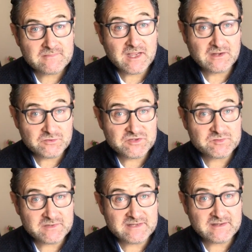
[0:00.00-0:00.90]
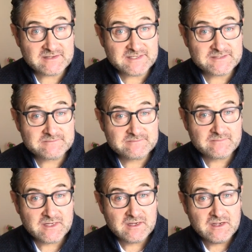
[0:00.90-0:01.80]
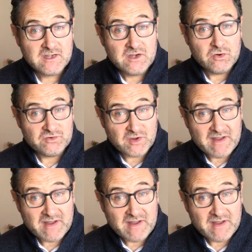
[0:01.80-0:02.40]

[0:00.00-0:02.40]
Another split, that is. Although